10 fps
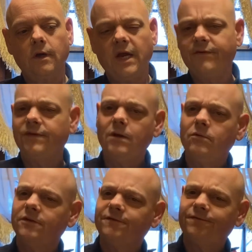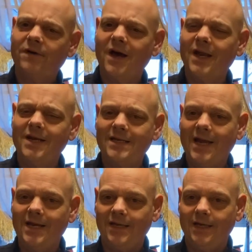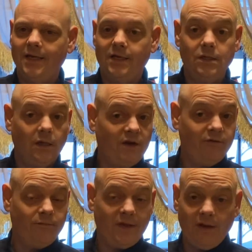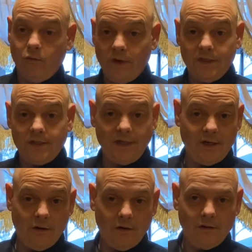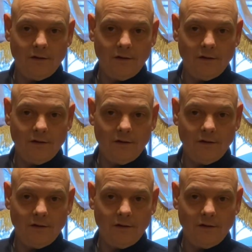everything was fine and dandy until everything went to hell.